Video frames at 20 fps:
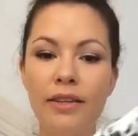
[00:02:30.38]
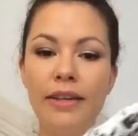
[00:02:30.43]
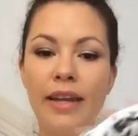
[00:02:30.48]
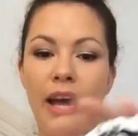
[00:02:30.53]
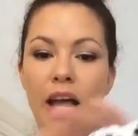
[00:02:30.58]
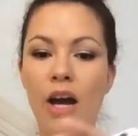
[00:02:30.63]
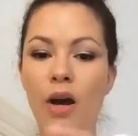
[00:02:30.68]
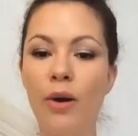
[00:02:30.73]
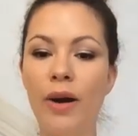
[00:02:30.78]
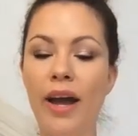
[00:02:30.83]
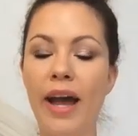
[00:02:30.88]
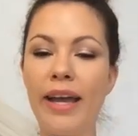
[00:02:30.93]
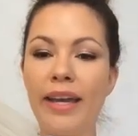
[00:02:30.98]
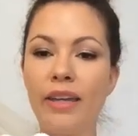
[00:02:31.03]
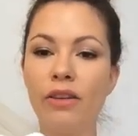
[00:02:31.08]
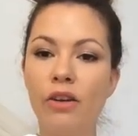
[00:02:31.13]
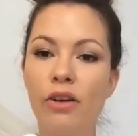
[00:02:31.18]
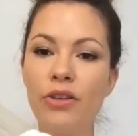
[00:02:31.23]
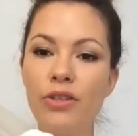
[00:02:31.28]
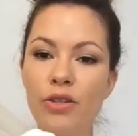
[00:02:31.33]
Now I
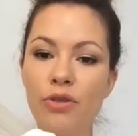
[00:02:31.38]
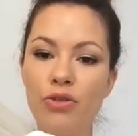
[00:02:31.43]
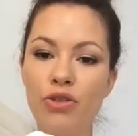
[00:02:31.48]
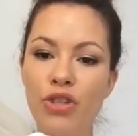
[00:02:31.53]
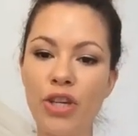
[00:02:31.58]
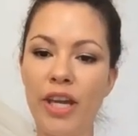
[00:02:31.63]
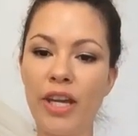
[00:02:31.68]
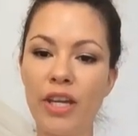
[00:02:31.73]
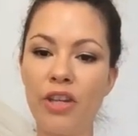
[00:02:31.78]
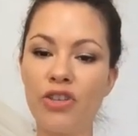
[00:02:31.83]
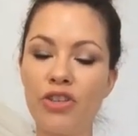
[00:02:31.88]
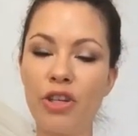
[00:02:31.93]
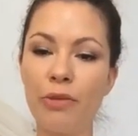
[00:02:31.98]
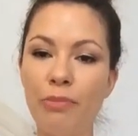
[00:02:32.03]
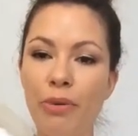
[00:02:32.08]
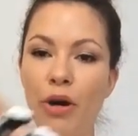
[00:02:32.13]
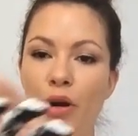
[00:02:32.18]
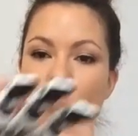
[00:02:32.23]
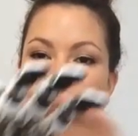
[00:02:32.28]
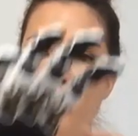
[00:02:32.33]
can also change
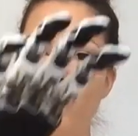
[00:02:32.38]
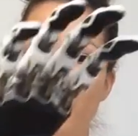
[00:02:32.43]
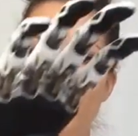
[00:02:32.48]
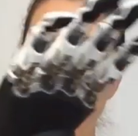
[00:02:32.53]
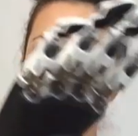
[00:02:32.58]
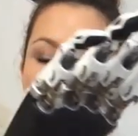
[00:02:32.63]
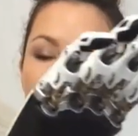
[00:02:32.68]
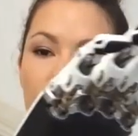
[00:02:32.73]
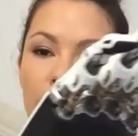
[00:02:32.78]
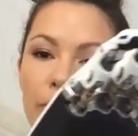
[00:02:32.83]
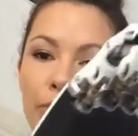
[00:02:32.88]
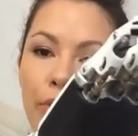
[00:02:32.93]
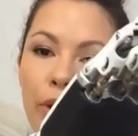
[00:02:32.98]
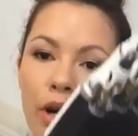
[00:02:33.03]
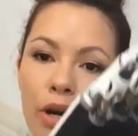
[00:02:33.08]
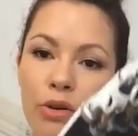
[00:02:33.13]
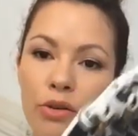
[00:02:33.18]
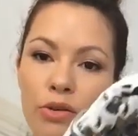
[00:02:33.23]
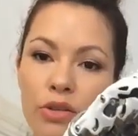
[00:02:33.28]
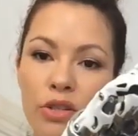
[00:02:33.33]
opposed and
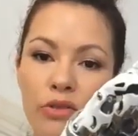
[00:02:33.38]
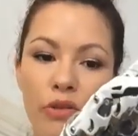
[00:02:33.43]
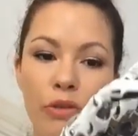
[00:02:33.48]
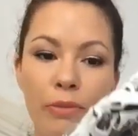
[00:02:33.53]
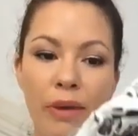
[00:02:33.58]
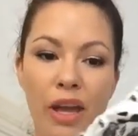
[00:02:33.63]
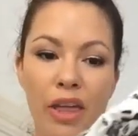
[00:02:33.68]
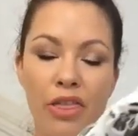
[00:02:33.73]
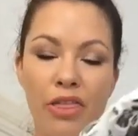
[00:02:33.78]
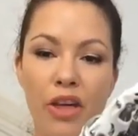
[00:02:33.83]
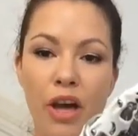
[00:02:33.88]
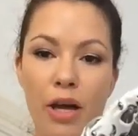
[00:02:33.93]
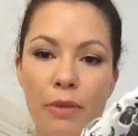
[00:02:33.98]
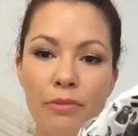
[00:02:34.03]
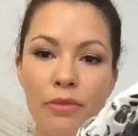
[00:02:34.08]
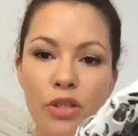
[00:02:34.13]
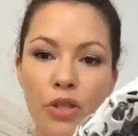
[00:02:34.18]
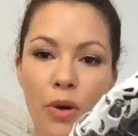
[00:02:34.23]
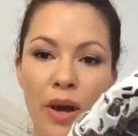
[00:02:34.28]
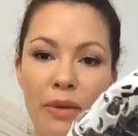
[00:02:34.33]
unopposed for my
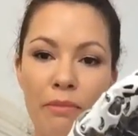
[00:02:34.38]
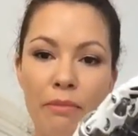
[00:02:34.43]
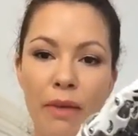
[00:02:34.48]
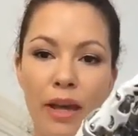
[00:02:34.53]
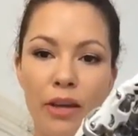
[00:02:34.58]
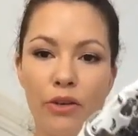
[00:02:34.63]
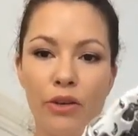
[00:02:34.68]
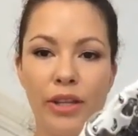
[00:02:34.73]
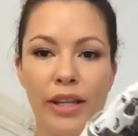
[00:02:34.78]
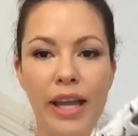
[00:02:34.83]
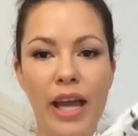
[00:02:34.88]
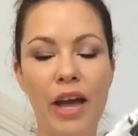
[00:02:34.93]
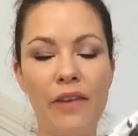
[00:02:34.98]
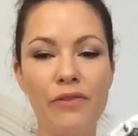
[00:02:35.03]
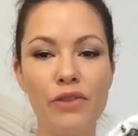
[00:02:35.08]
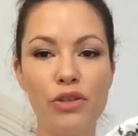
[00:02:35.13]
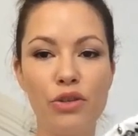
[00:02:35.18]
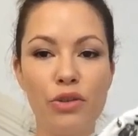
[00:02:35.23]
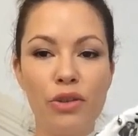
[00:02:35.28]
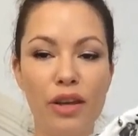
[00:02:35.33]
thumb, so I manually
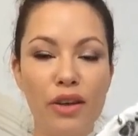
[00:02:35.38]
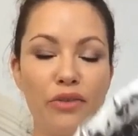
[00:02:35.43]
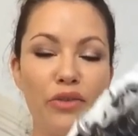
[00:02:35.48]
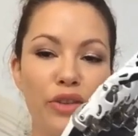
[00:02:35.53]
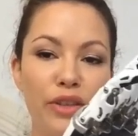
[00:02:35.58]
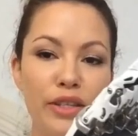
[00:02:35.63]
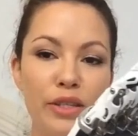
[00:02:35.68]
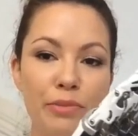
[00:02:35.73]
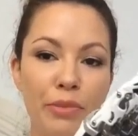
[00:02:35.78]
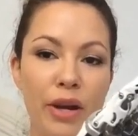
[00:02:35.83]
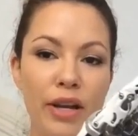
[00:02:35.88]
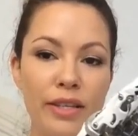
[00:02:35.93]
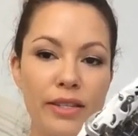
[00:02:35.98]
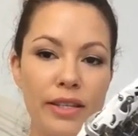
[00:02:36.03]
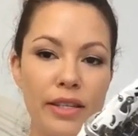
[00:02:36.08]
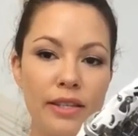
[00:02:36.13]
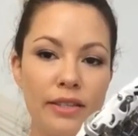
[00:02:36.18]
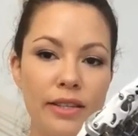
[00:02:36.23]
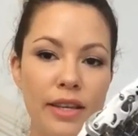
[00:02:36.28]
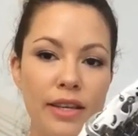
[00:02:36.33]
have to do that for this
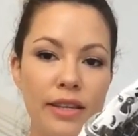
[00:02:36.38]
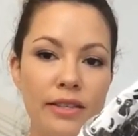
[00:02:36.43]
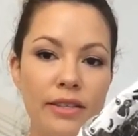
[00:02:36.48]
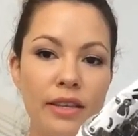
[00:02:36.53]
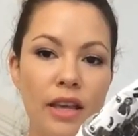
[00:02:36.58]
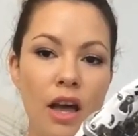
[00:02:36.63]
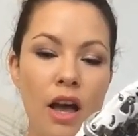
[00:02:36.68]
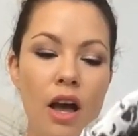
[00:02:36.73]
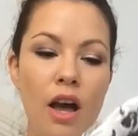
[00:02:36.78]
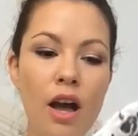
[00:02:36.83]
prosthesis.